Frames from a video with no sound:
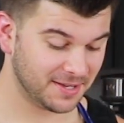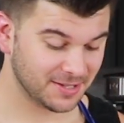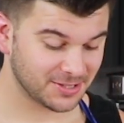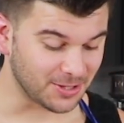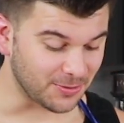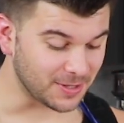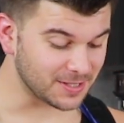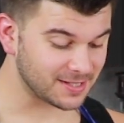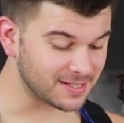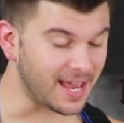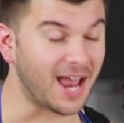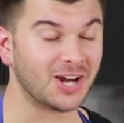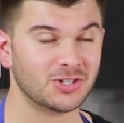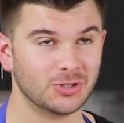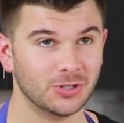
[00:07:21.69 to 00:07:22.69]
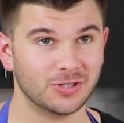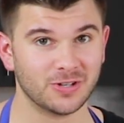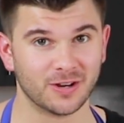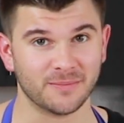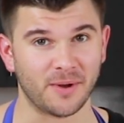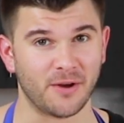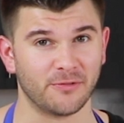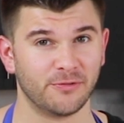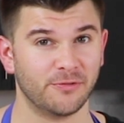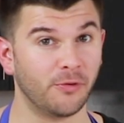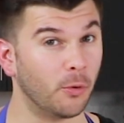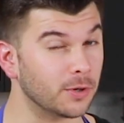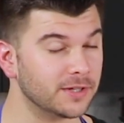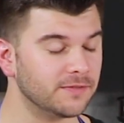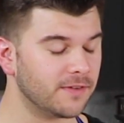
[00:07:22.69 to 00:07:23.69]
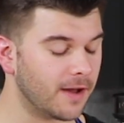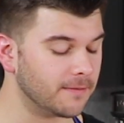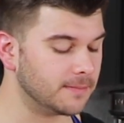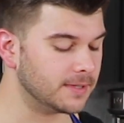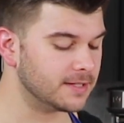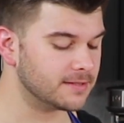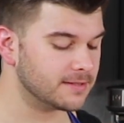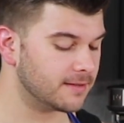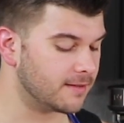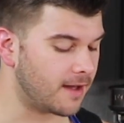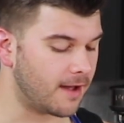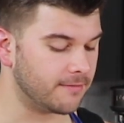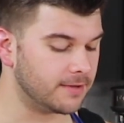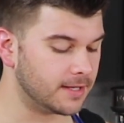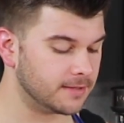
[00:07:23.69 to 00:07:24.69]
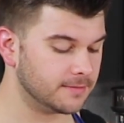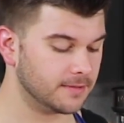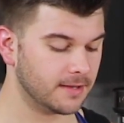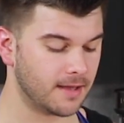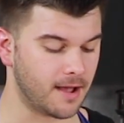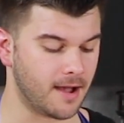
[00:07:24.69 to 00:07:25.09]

So this actually took about 45 minutes in the oven.